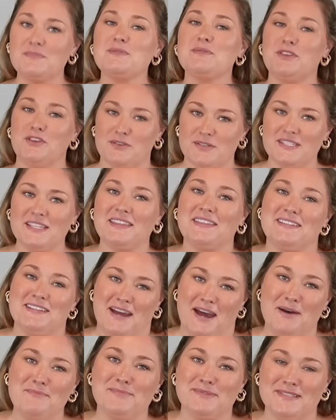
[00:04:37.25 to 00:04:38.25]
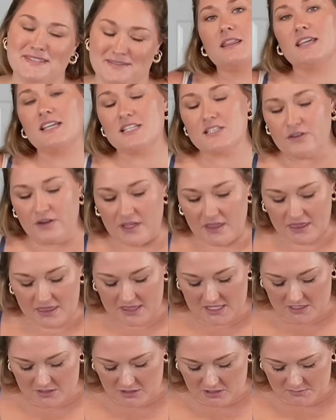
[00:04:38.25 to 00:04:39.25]
You'll see the tops. These are a
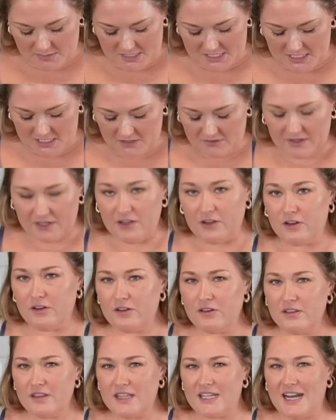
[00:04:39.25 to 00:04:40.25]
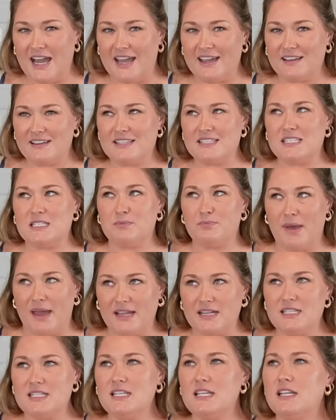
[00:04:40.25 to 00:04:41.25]
thinner material than I
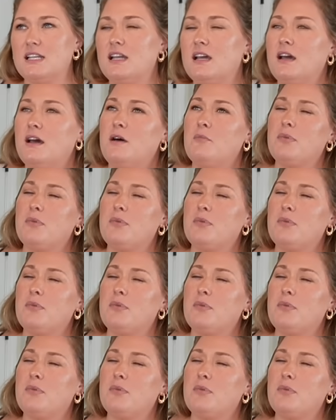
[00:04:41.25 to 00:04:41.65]
expected,